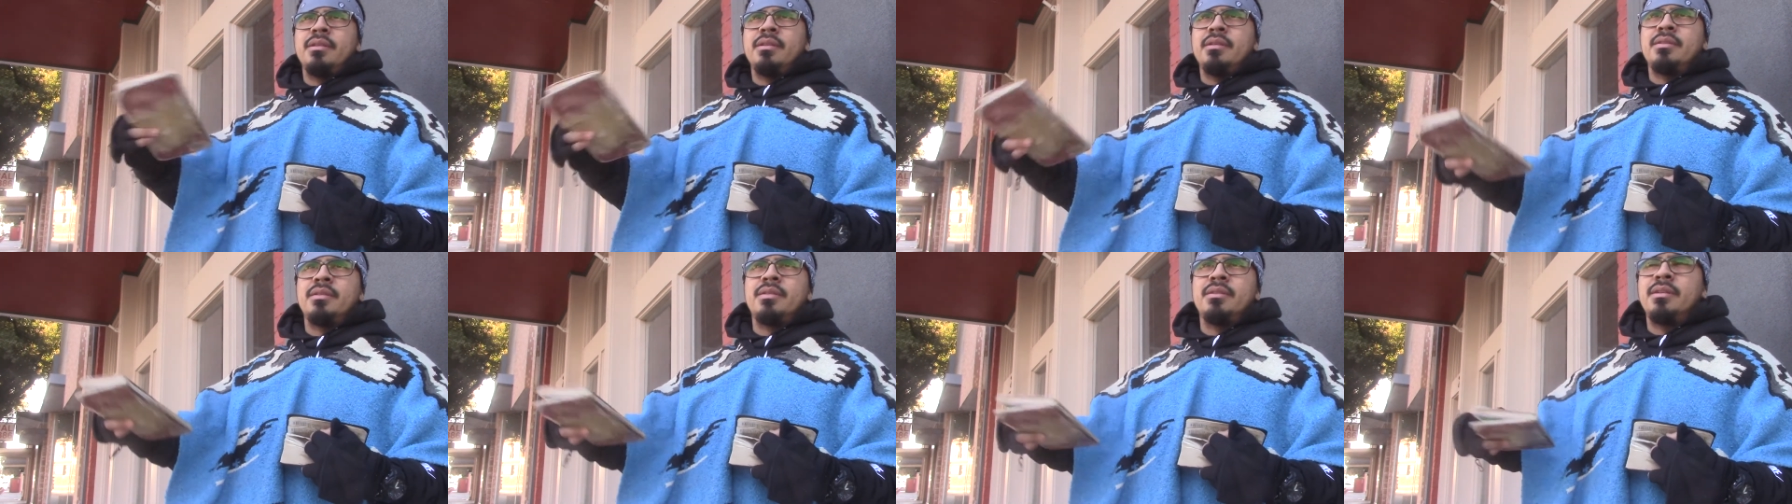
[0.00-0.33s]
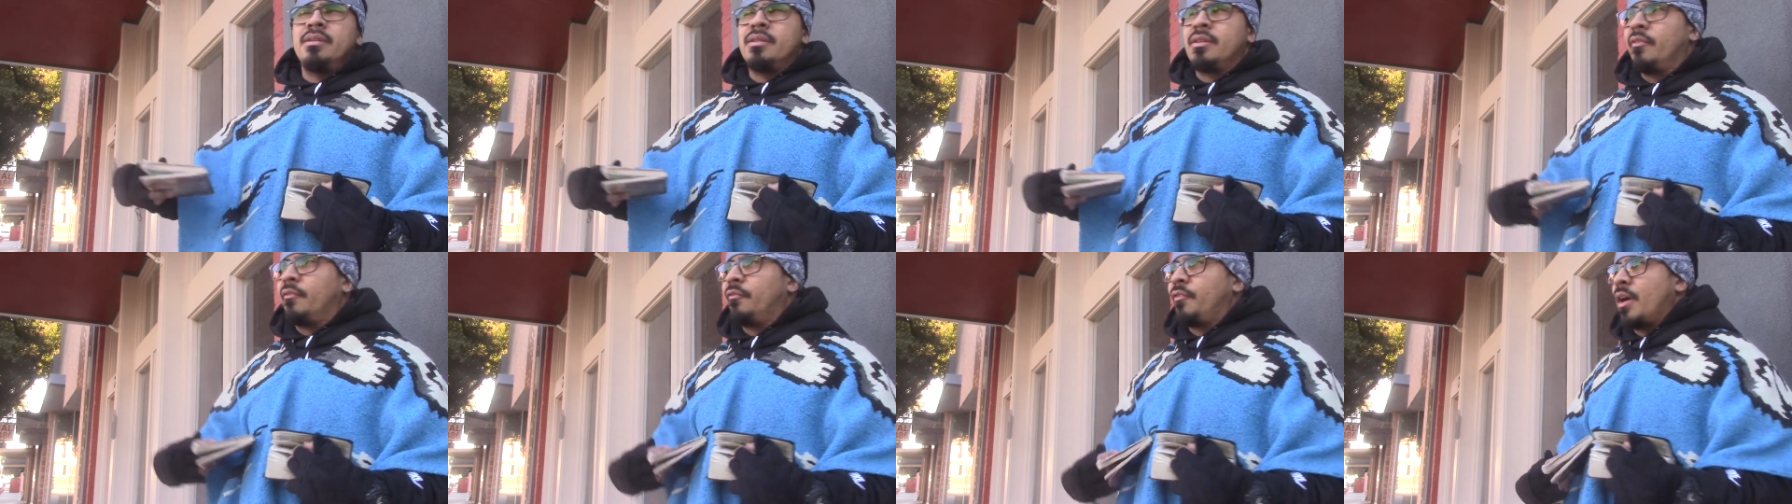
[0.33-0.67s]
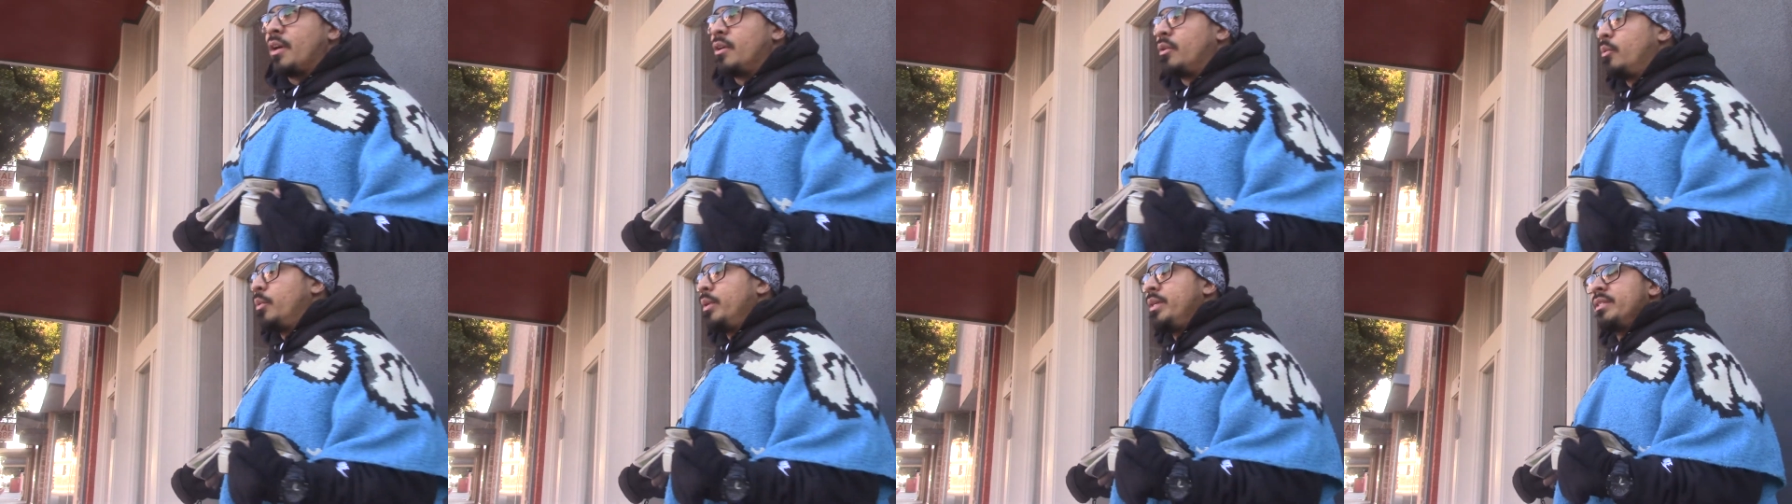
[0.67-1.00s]
this the, the
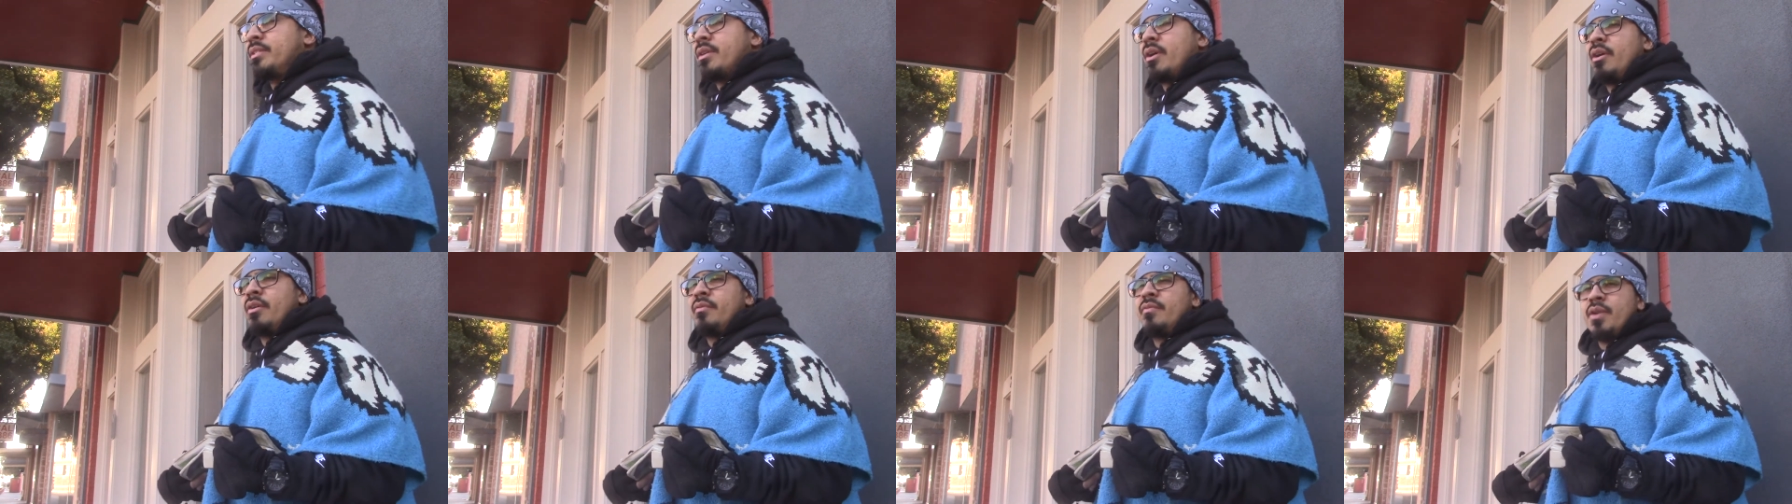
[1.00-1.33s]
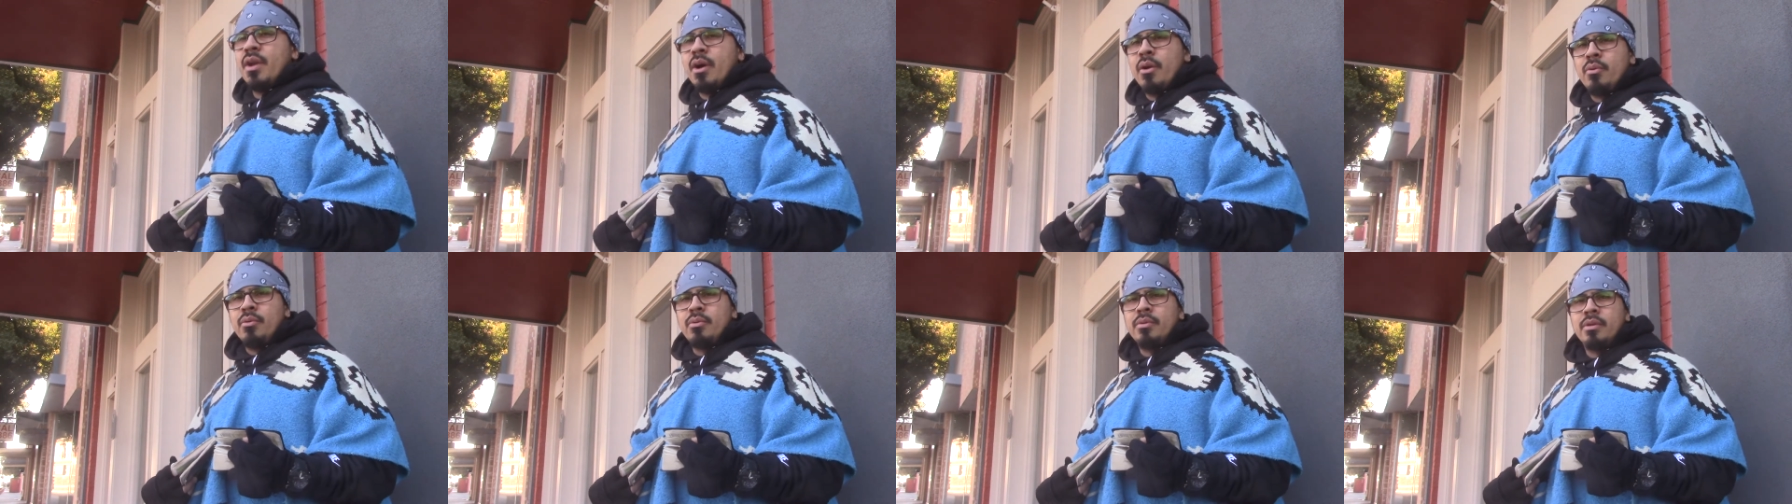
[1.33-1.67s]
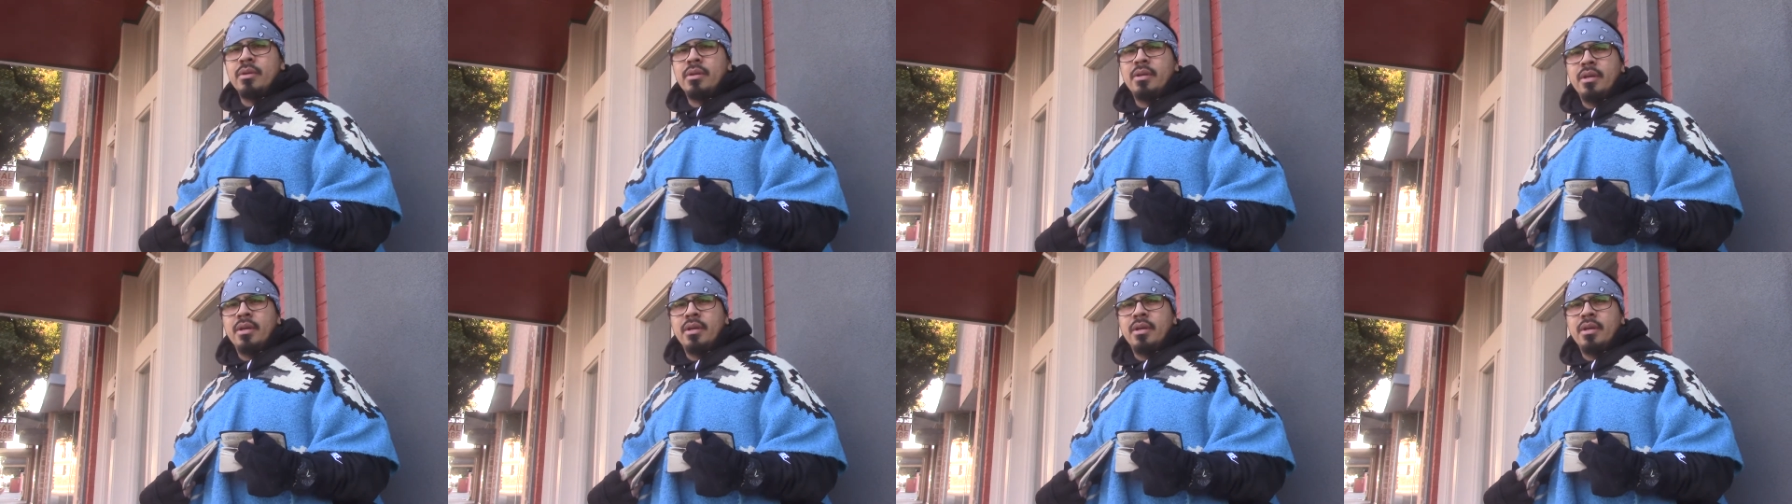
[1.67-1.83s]
Federal Reserve note,